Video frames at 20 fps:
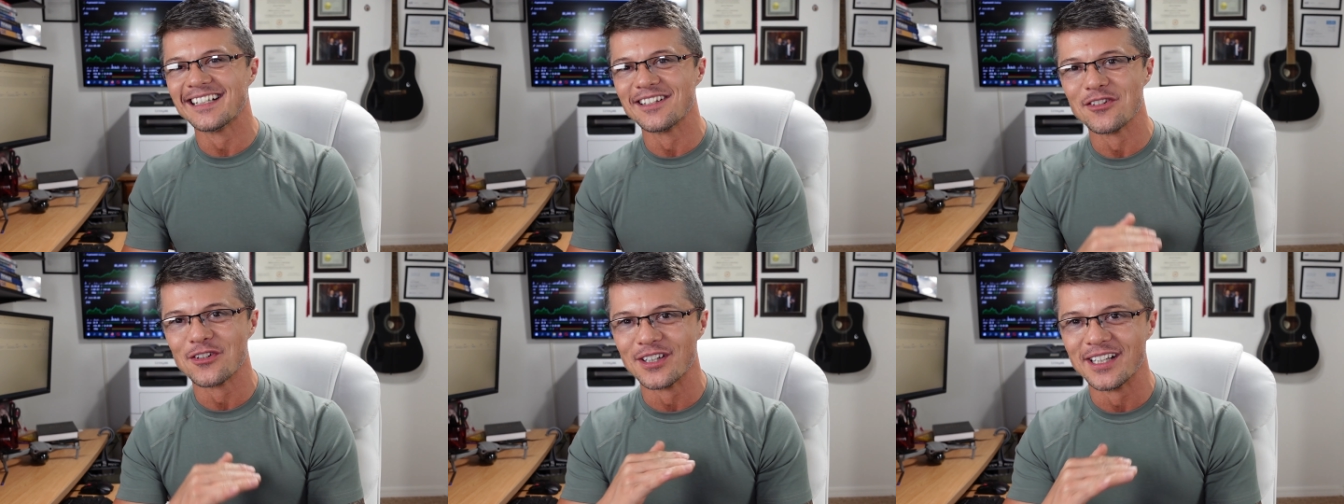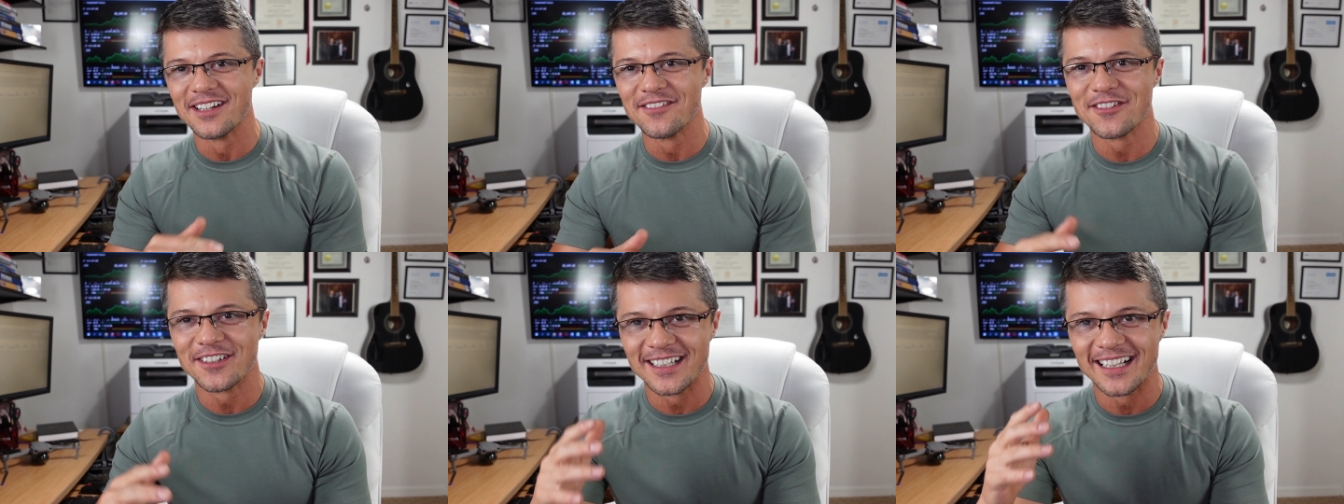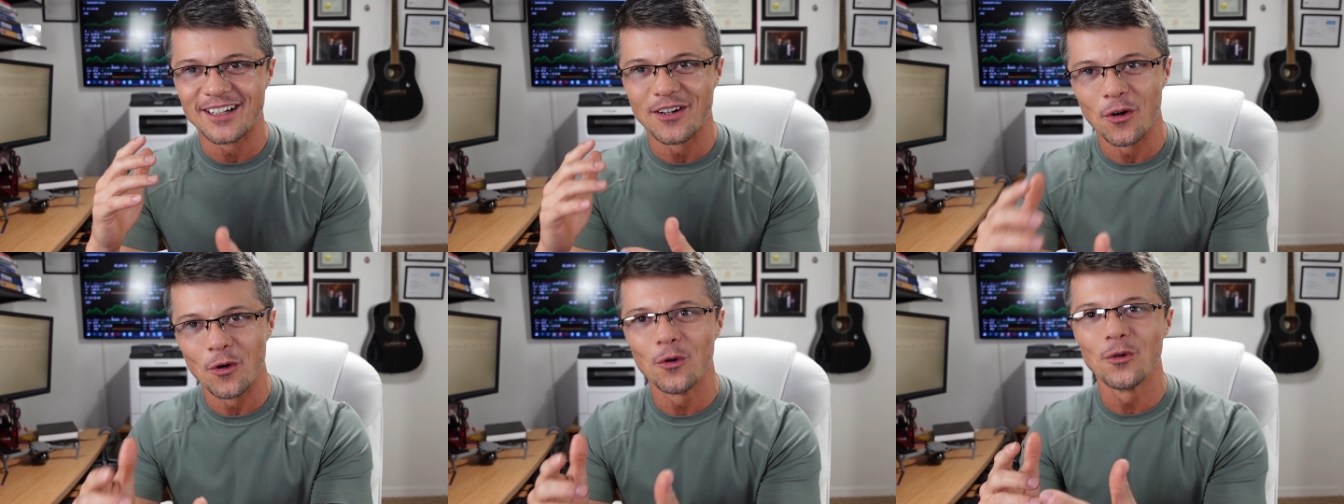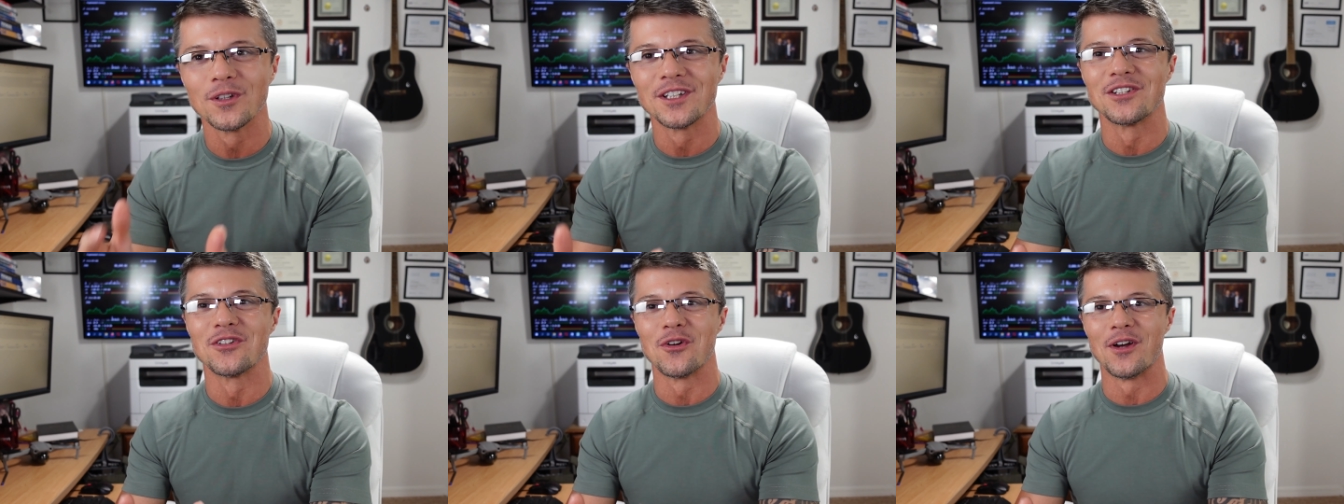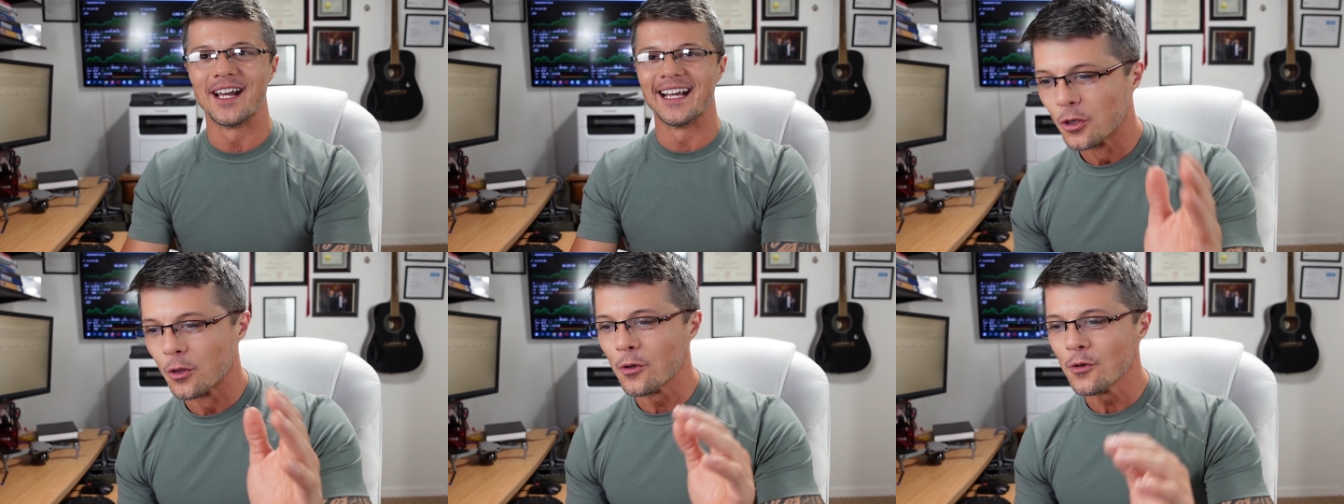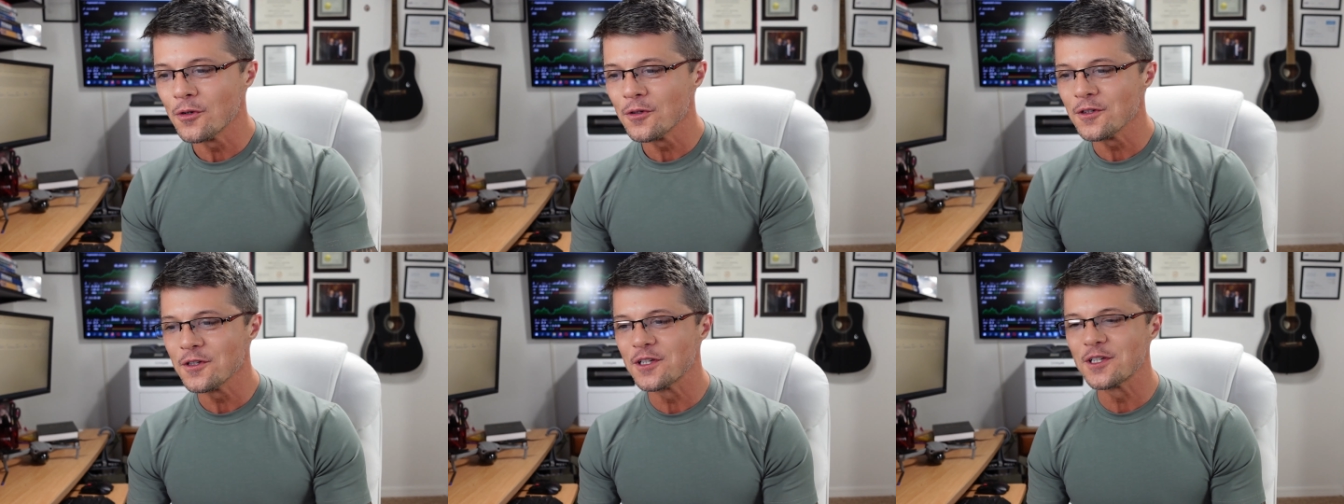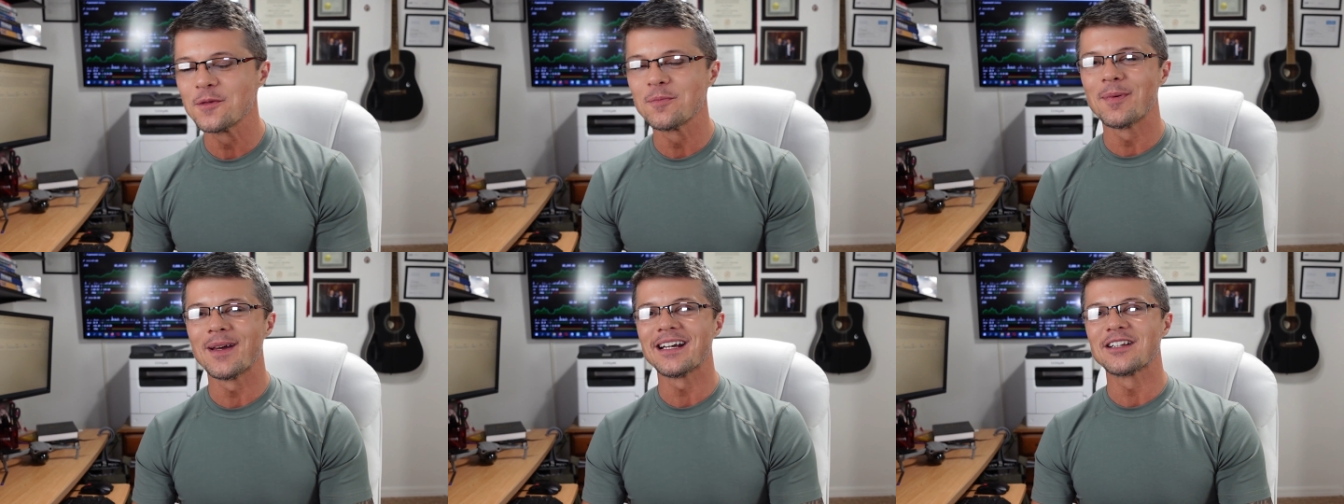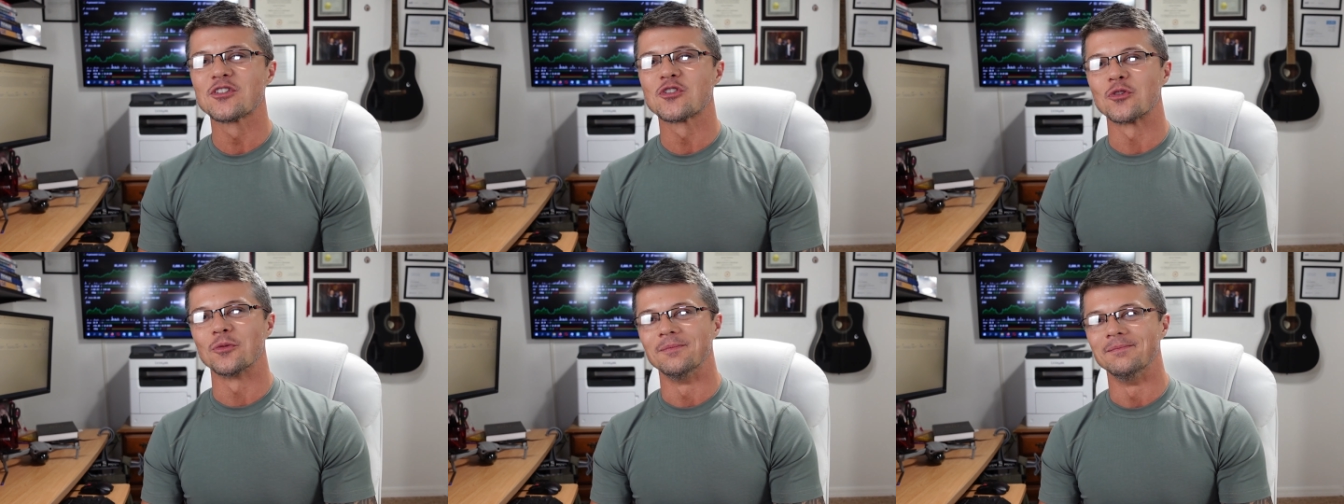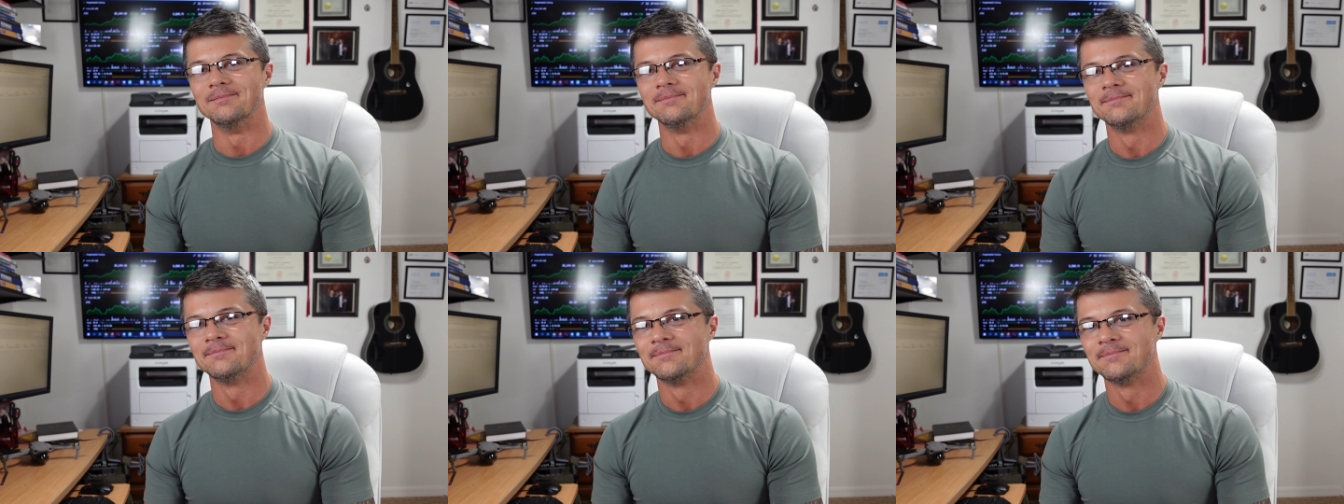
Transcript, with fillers: that you can ever like hold in your hand. Taurus Spectrum.